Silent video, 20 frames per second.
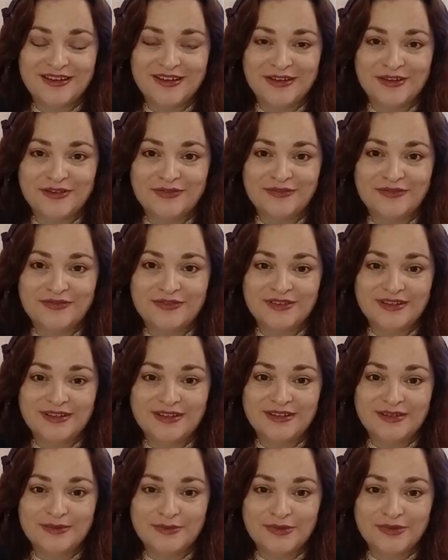of
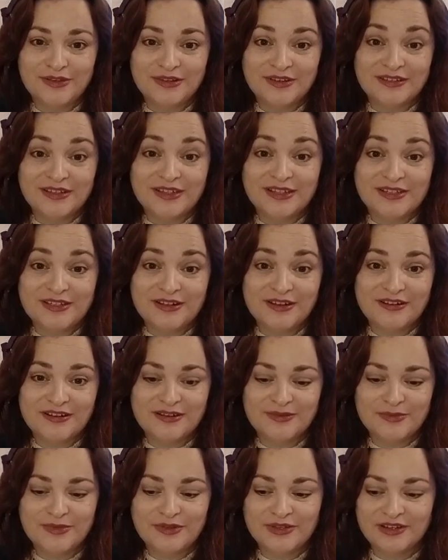the mother, the
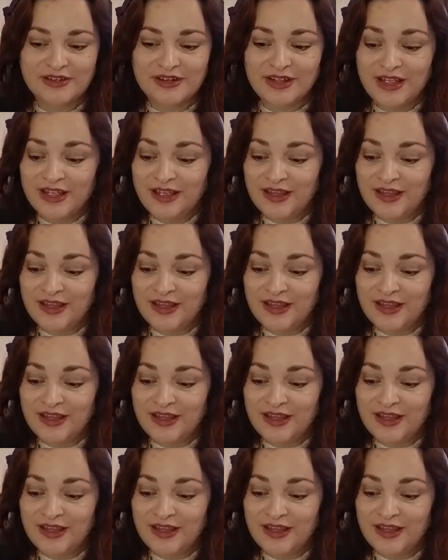eternal mother,